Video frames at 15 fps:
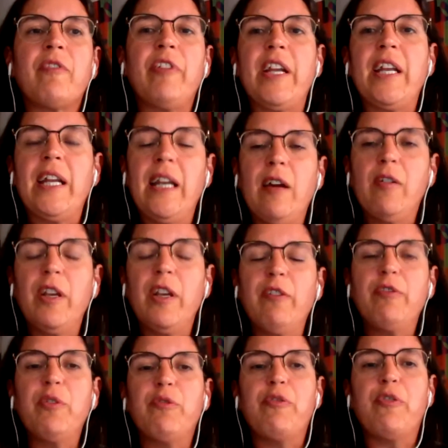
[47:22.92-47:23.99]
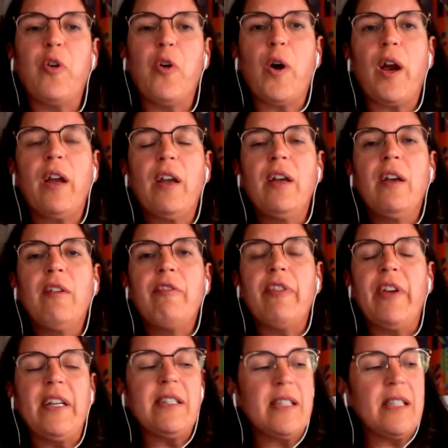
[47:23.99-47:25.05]
thinking. I'll give you 4
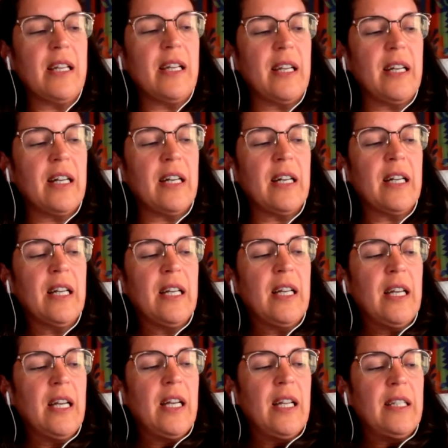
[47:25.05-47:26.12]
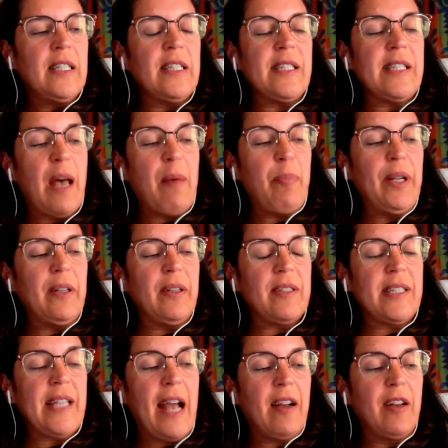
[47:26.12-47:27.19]
things that the
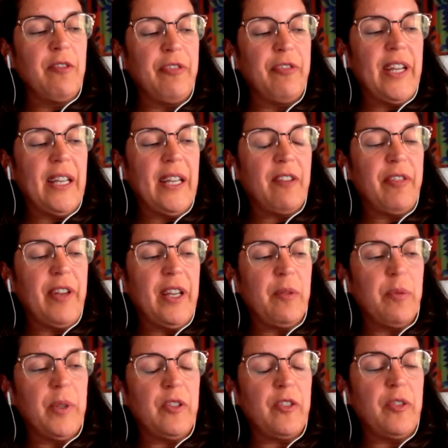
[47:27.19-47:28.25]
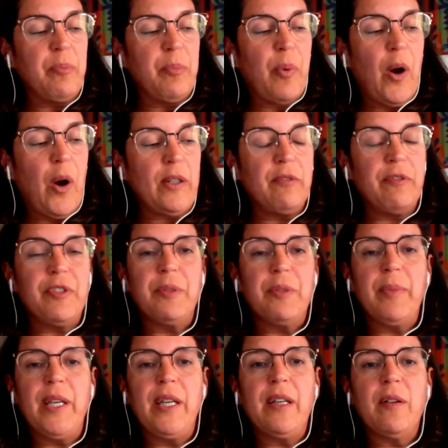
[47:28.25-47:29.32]
second thing I think was important for
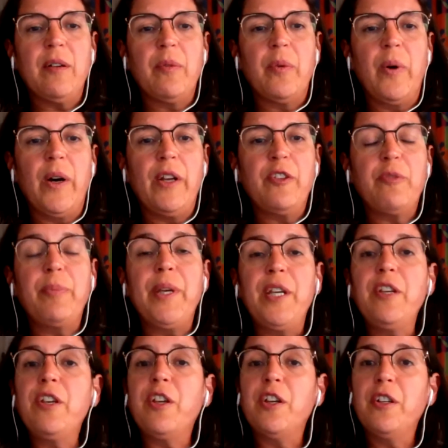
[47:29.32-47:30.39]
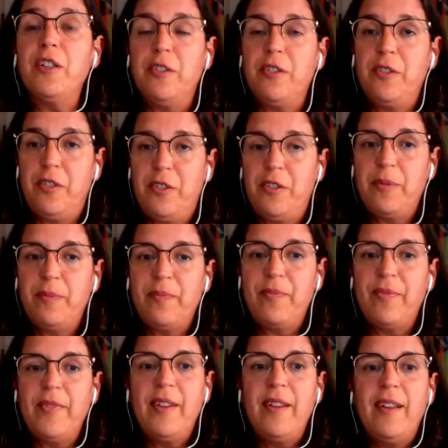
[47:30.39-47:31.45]
me was being curious.
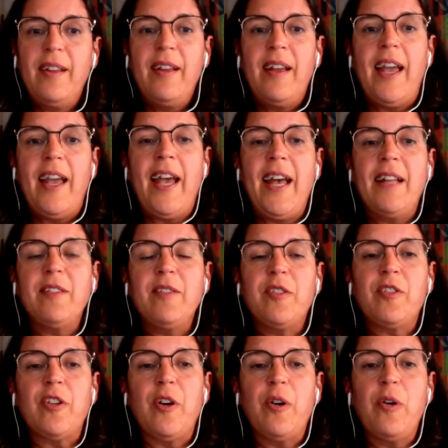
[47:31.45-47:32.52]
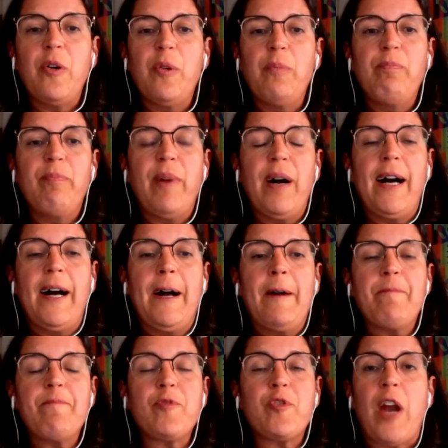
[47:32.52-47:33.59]
And so
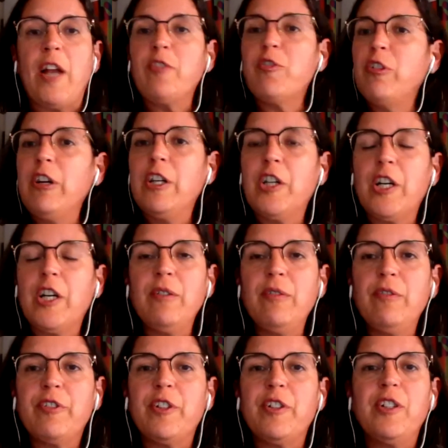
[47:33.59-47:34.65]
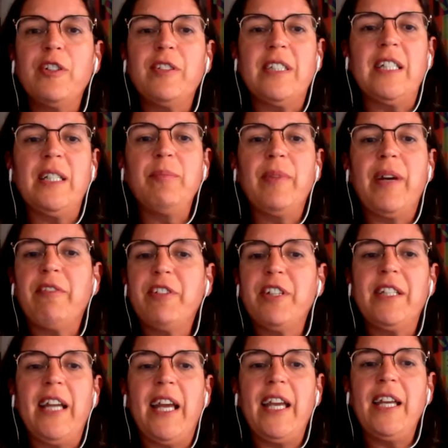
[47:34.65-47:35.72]
try to learn from your team
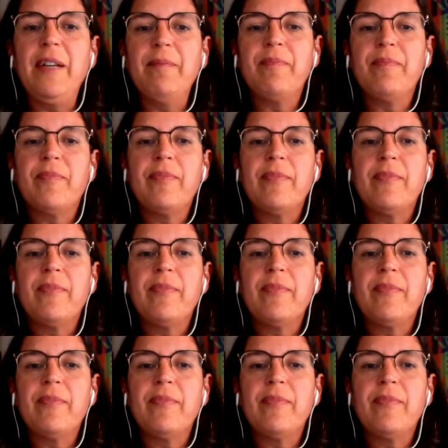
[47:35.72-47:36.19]
every day.